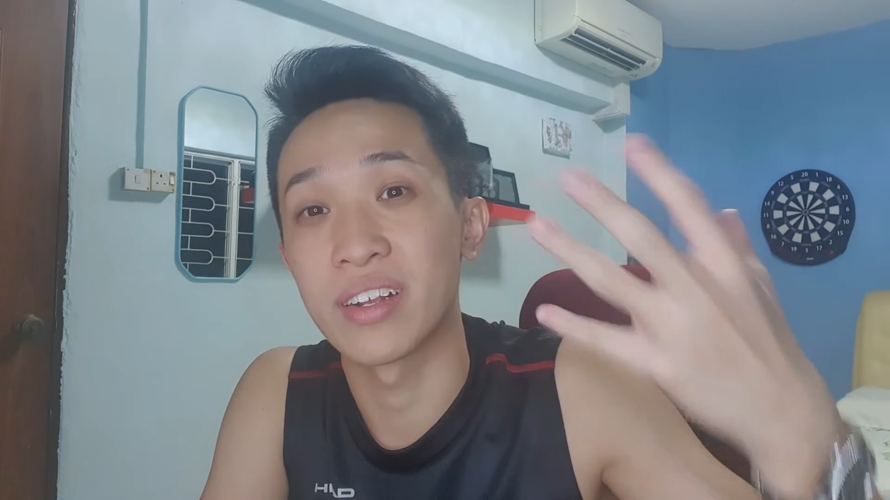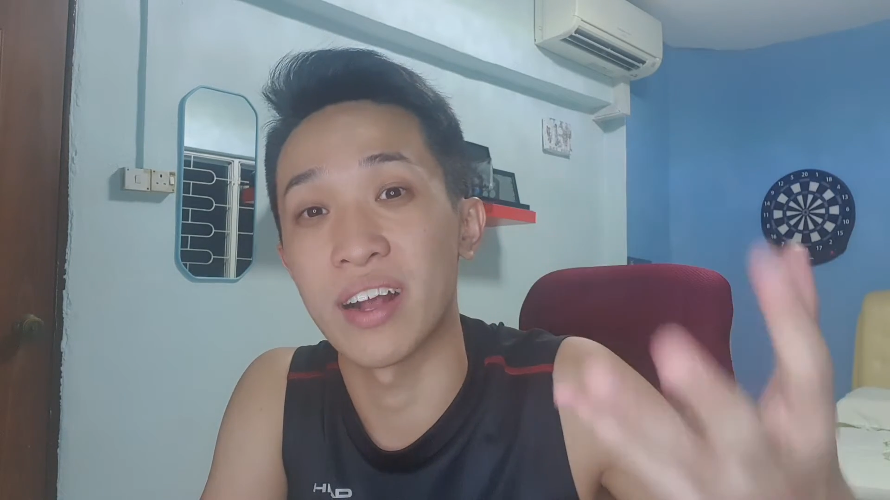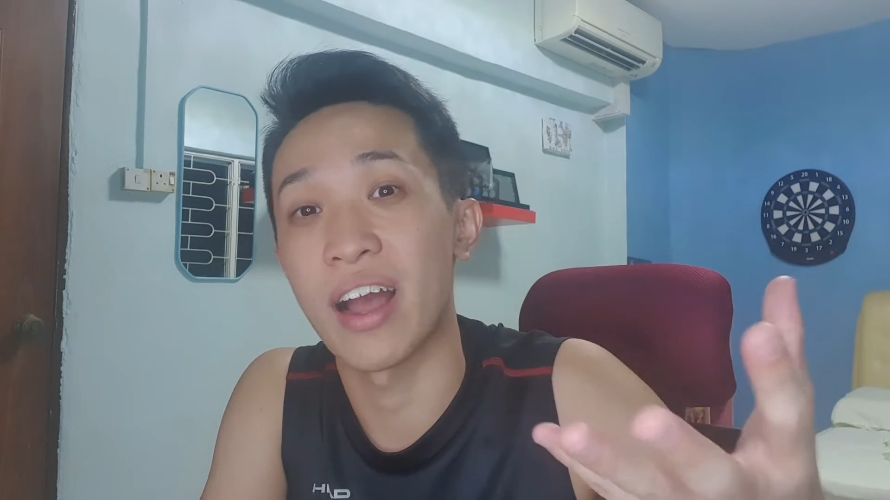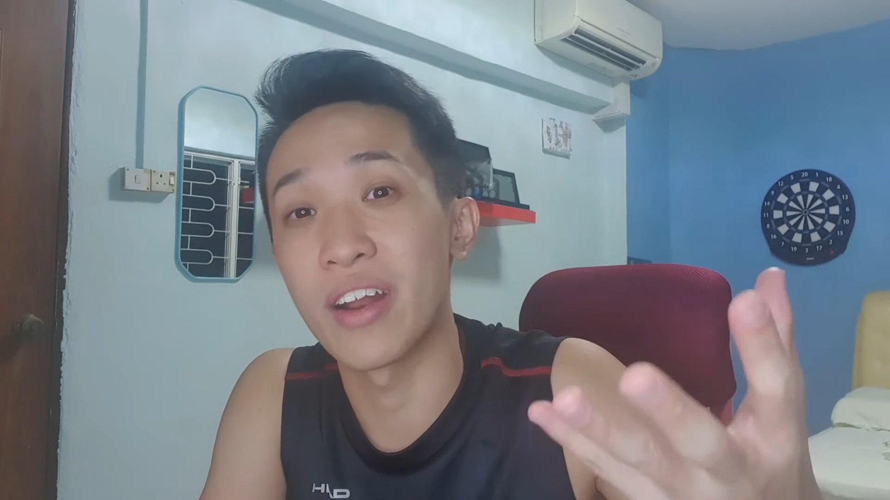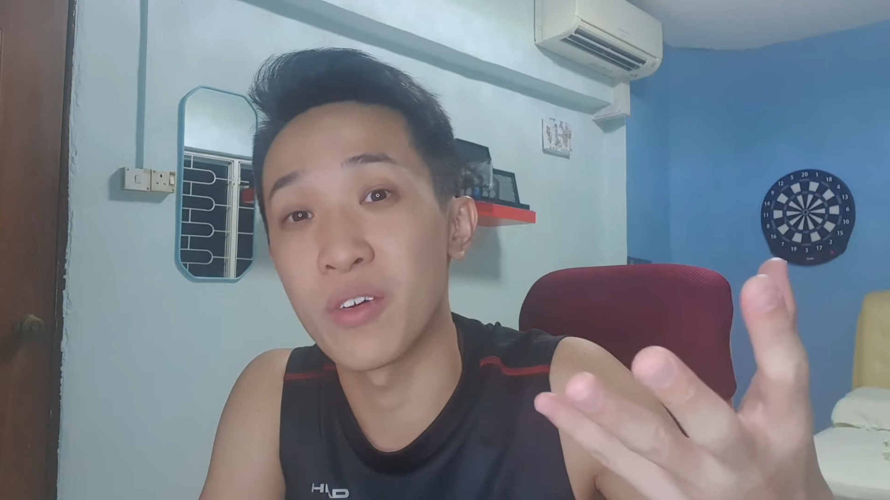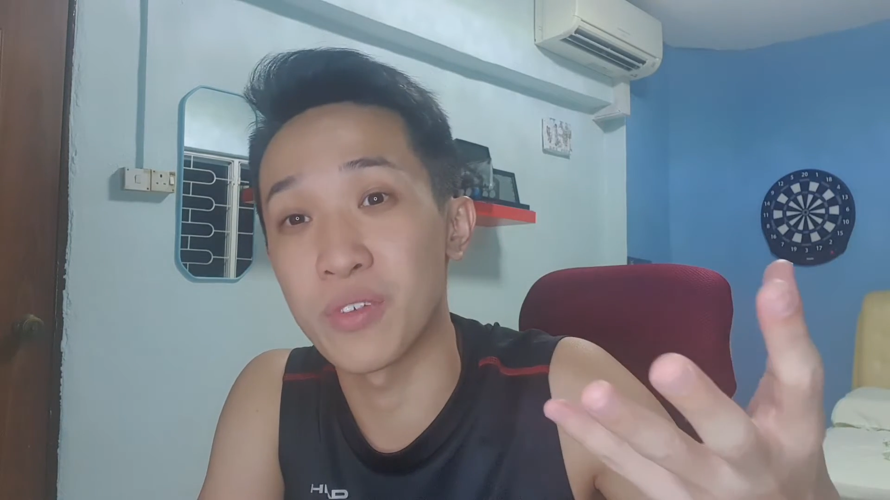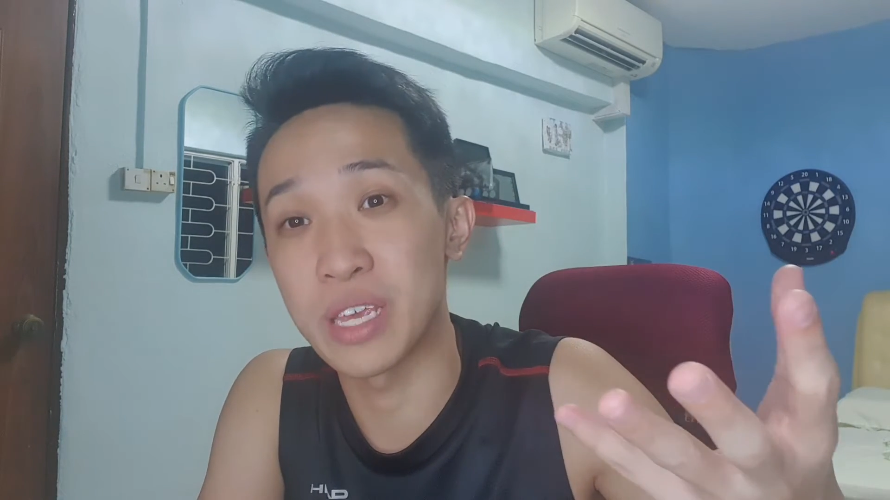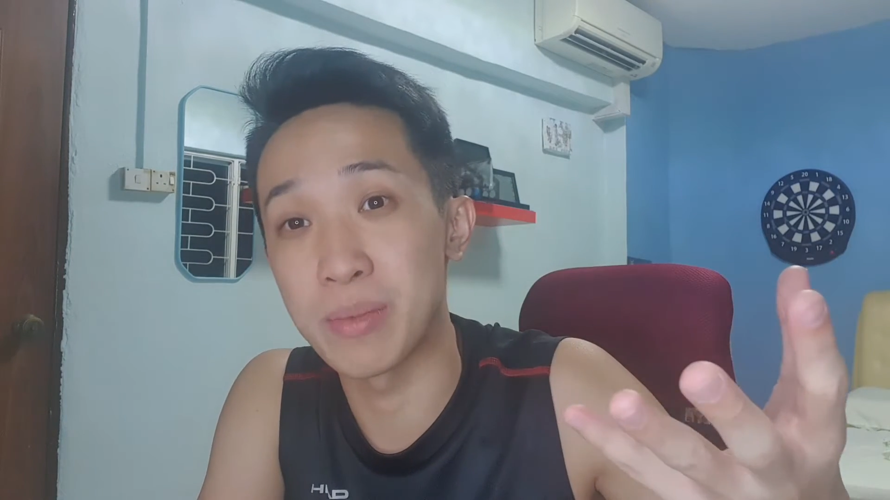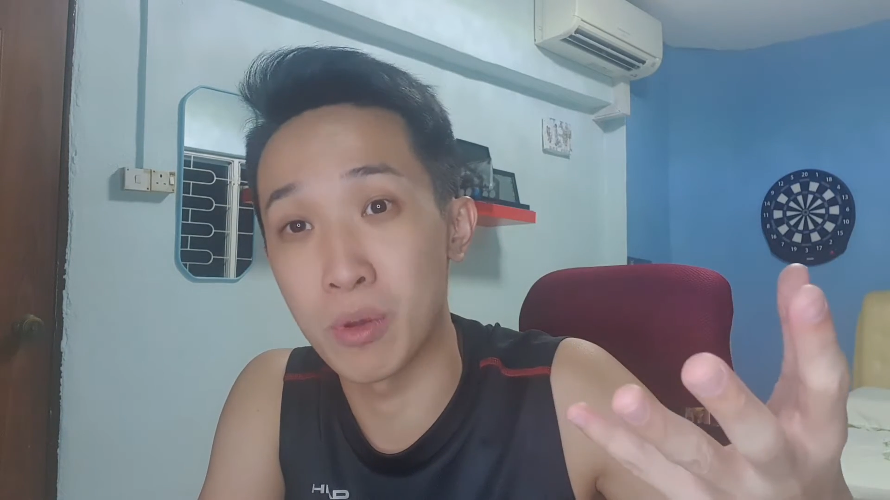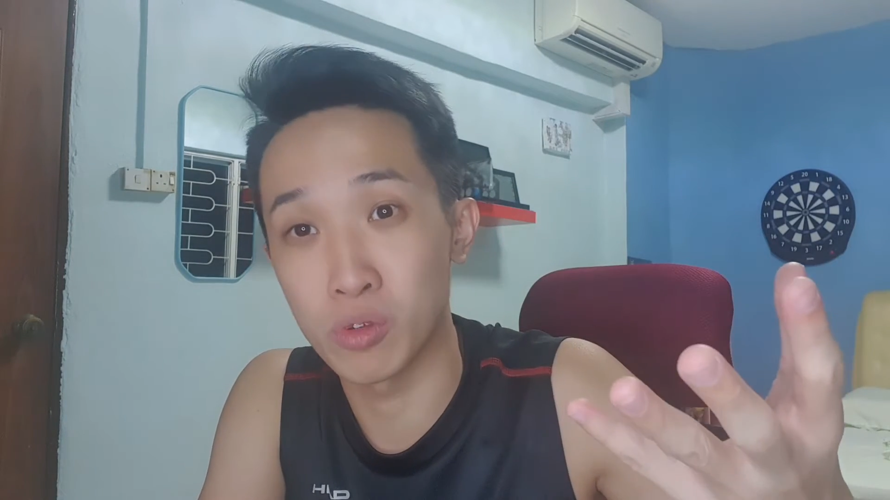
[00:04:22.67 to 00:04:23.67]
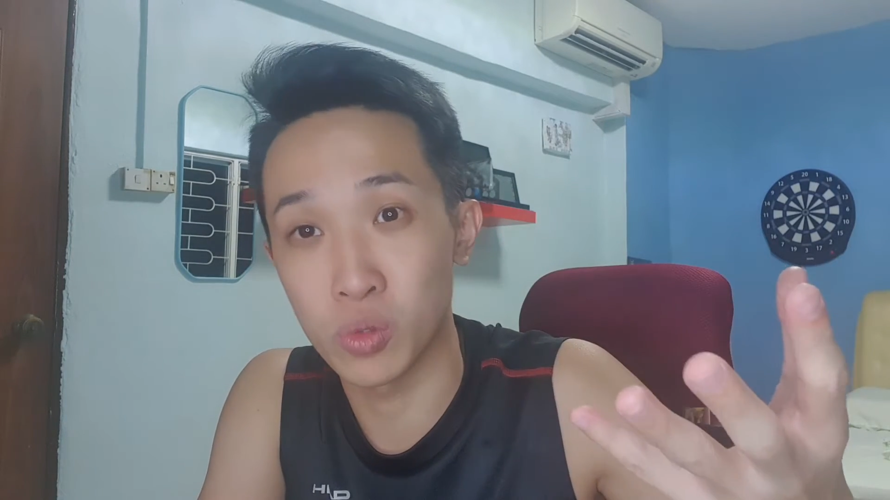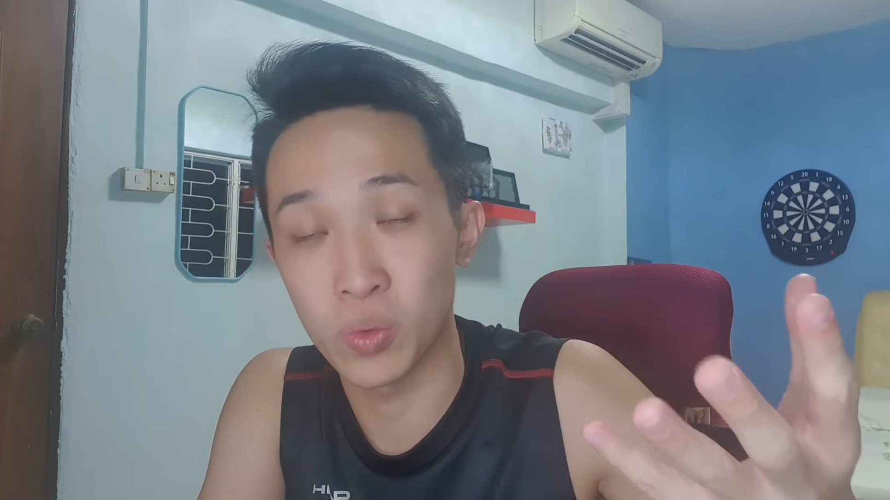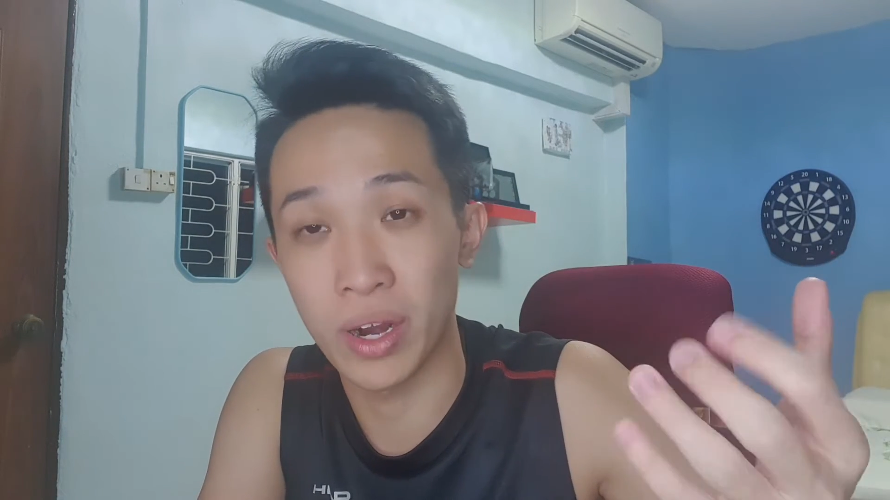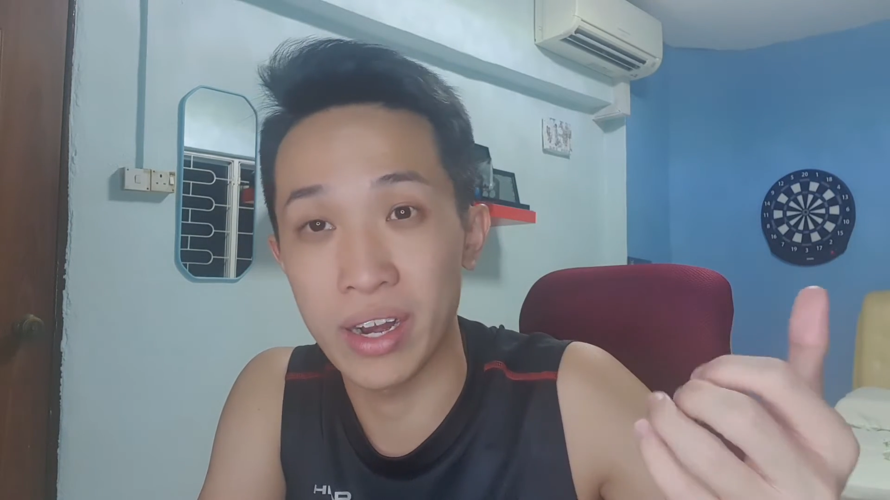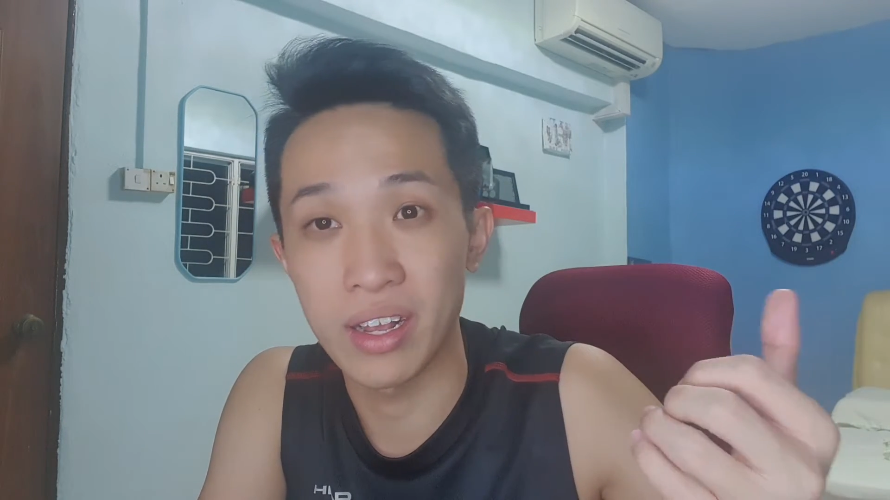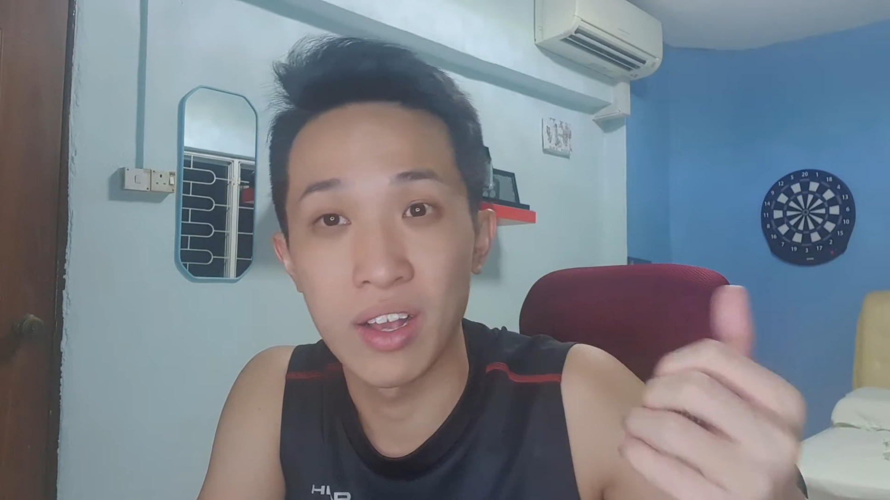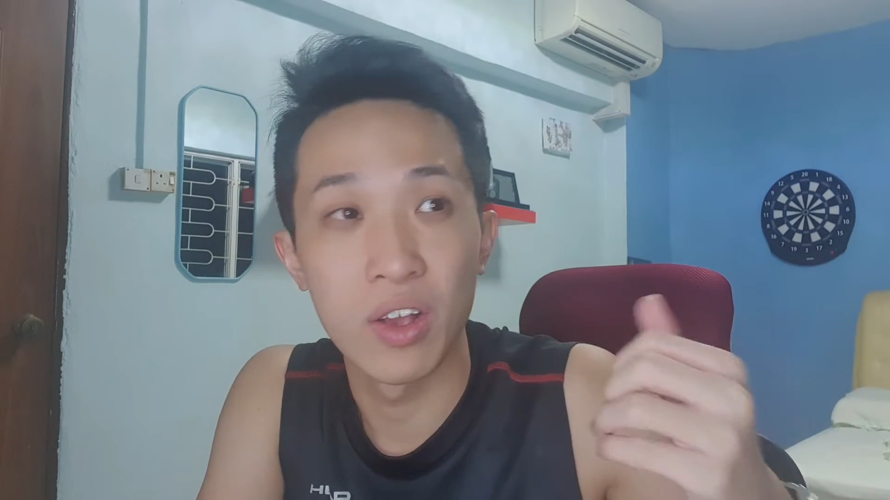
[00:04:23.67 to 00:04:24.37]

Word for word: kind of emails to write,